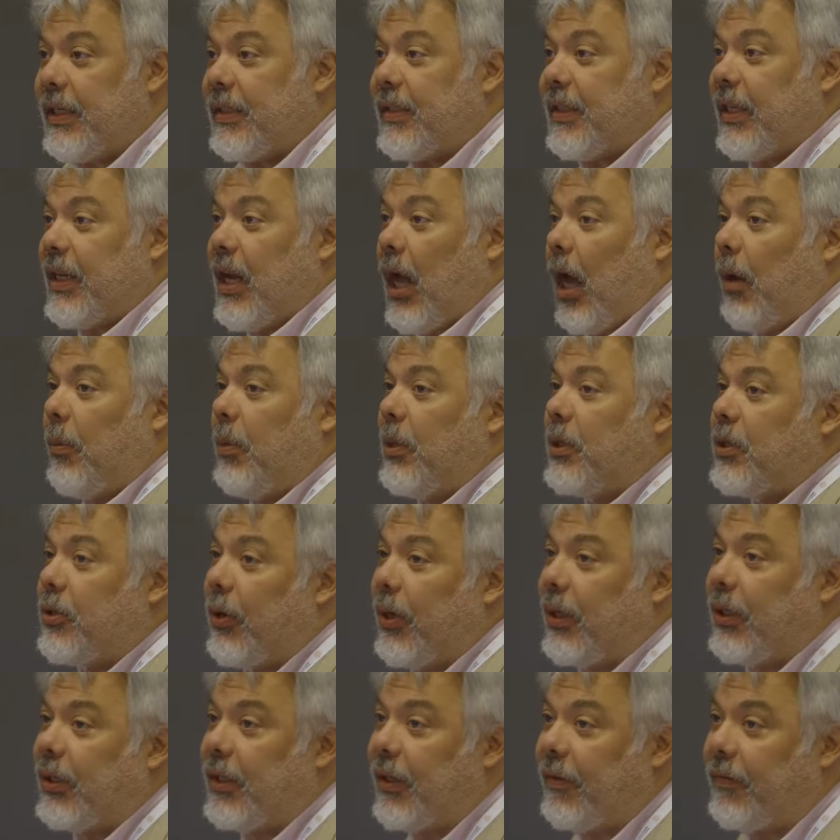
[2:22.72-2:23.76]
is an
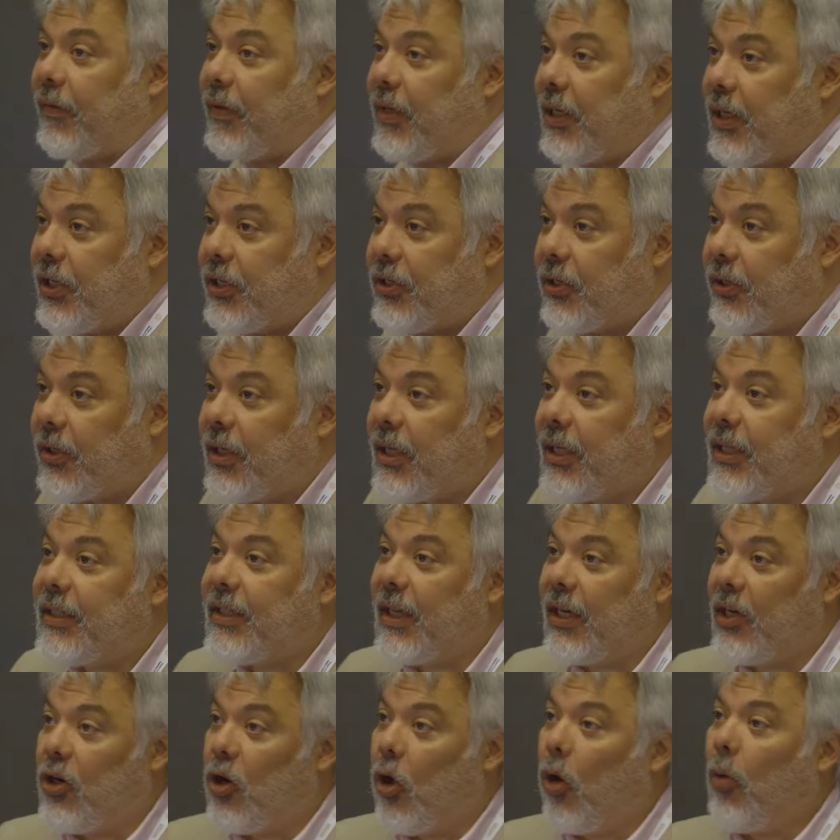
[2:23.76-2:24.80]
arbitrary definition,
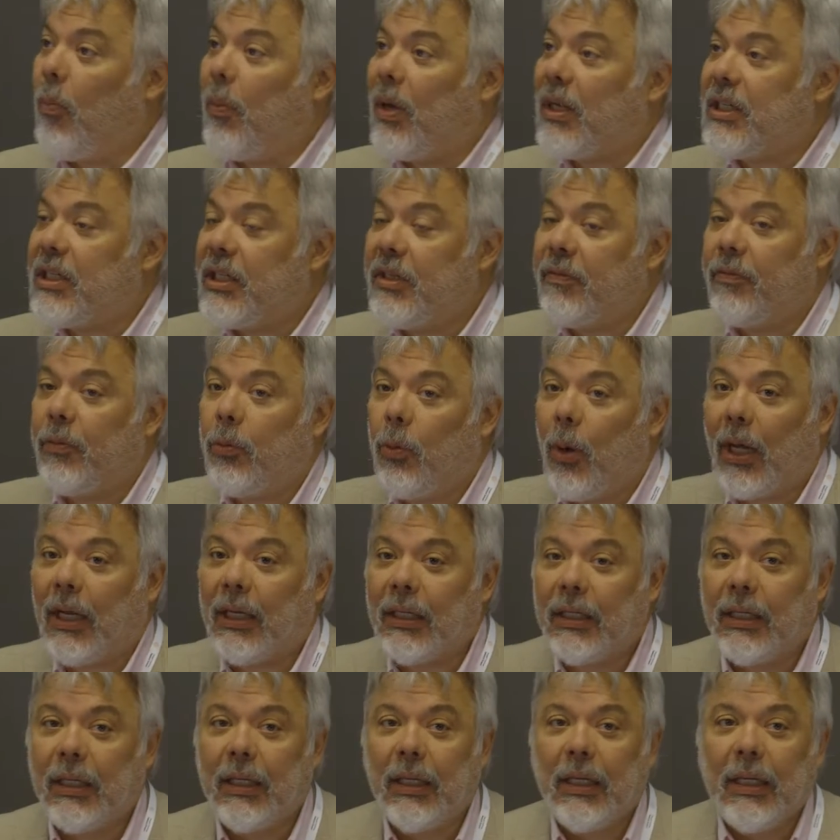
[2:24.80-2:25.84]
it's a normative
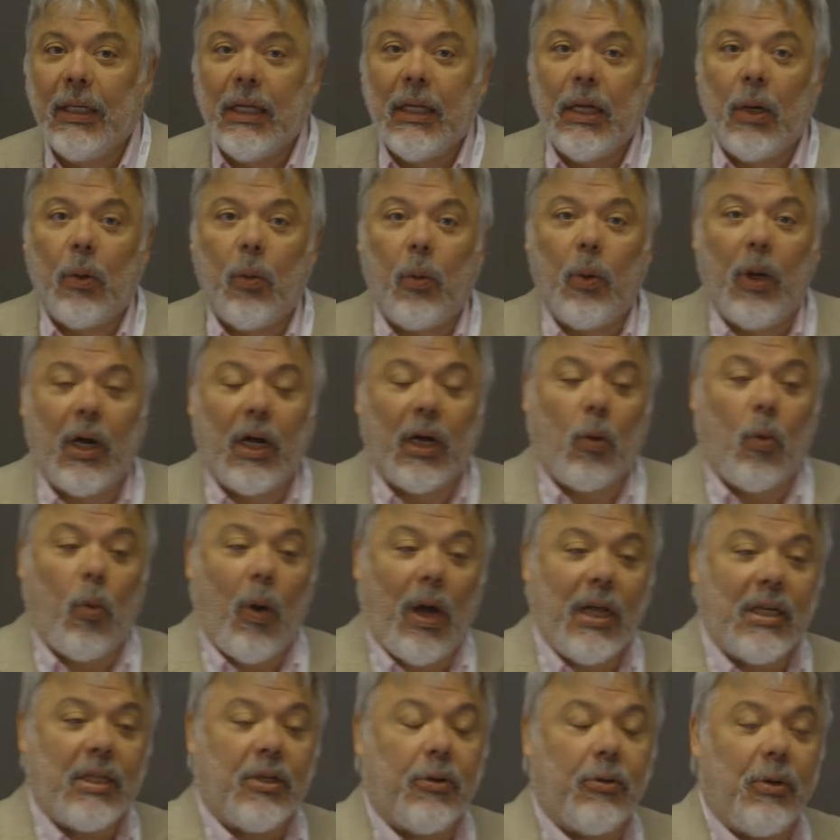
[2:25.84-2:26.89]
one. We are
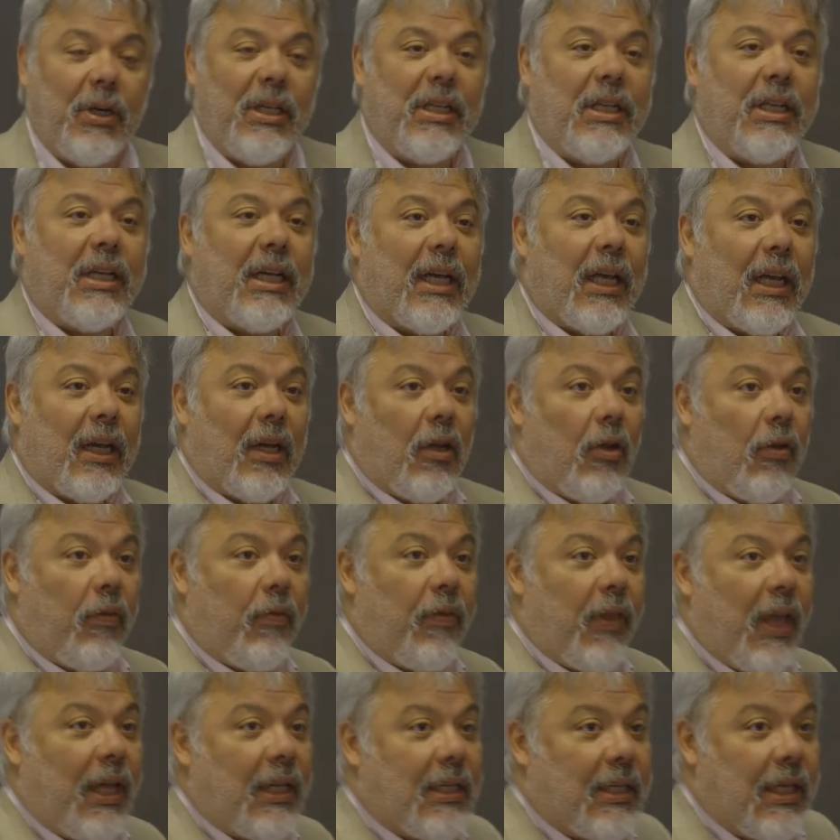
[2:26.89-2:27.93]
quite critical
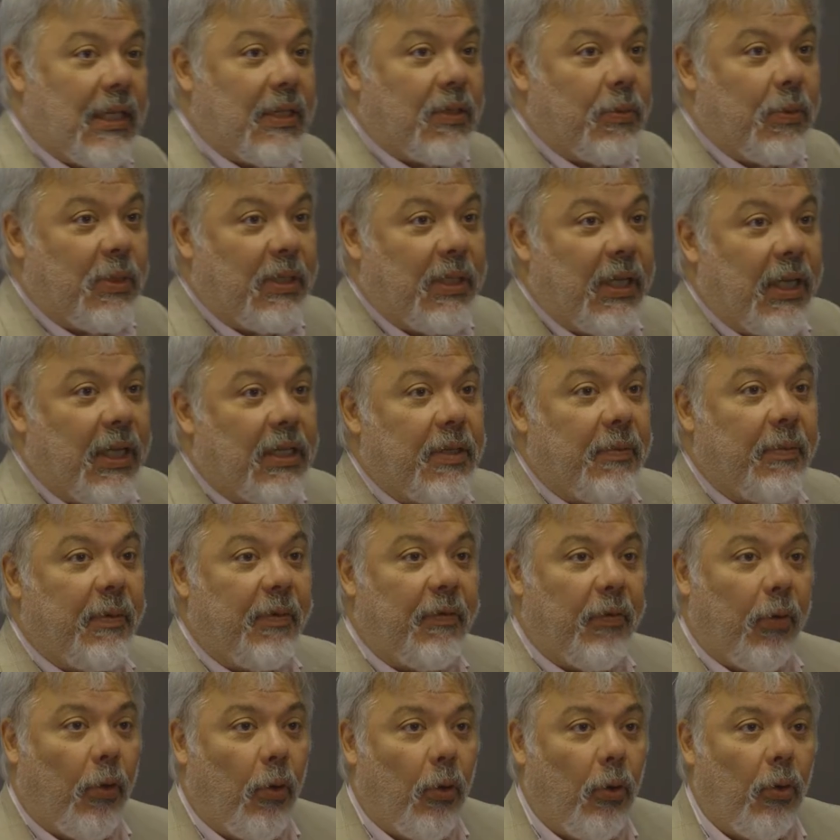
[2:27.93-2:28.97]
of that, as we said
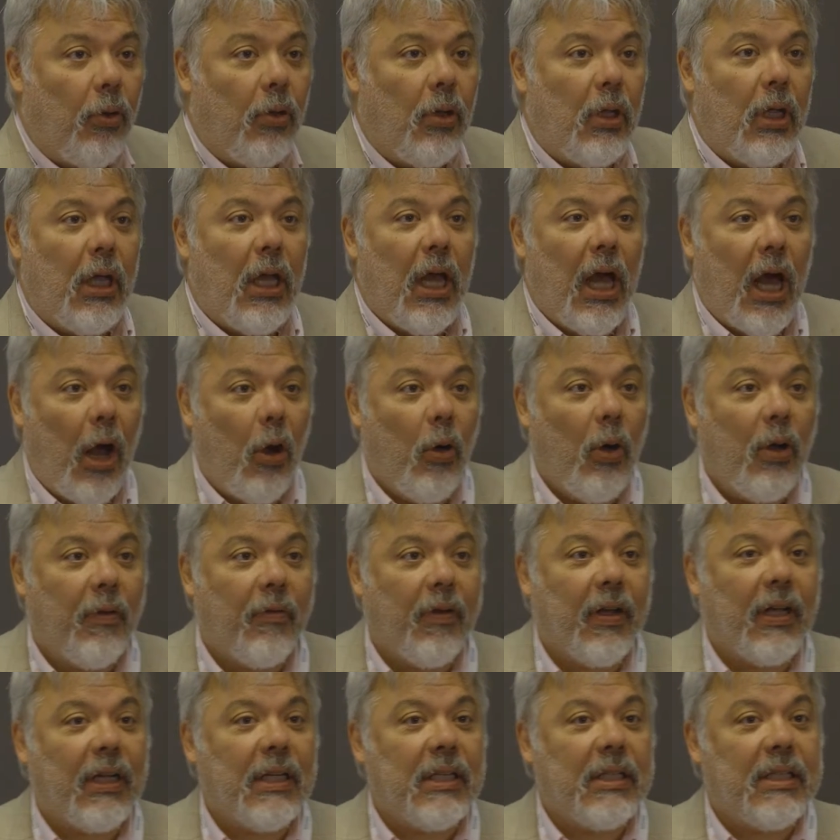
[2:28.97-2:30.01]
before.
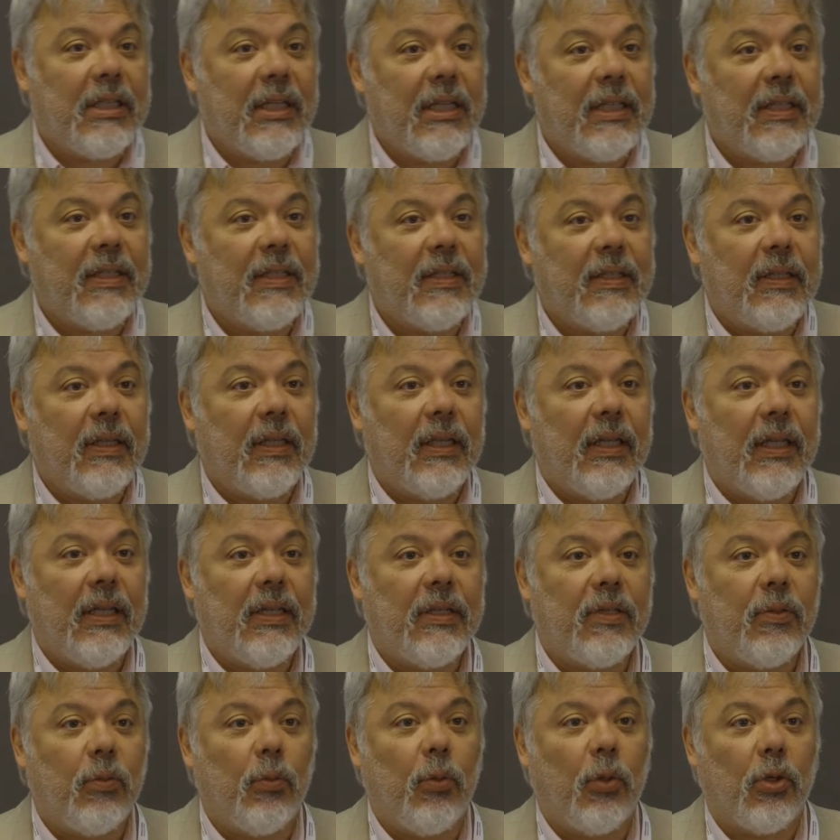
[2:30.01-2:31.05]
However, this
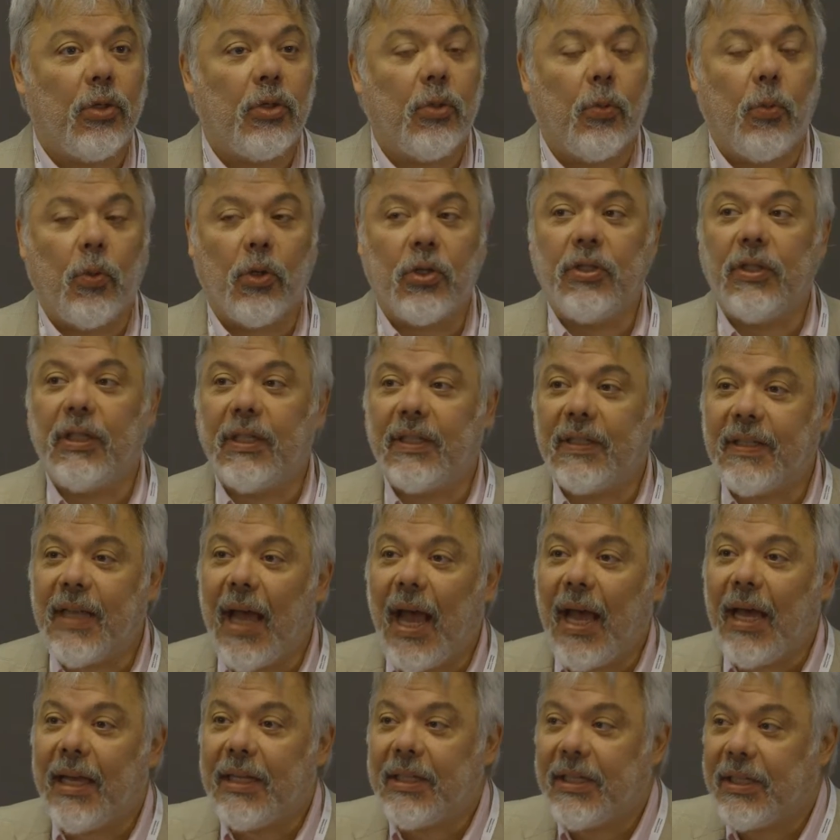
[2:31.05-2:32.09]
is what was
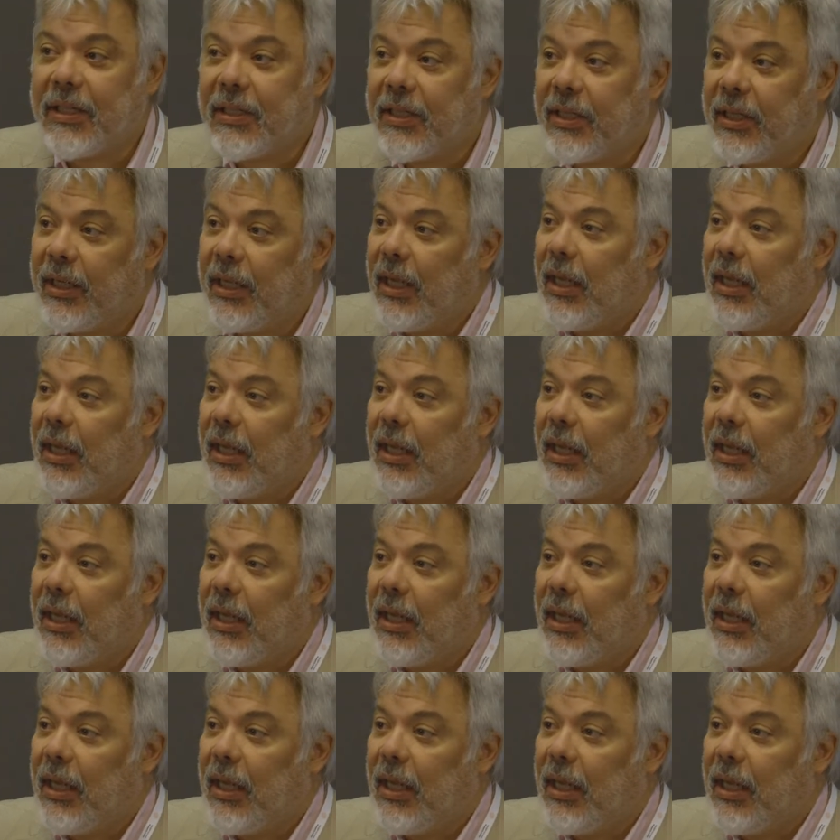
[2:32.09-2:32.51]
decided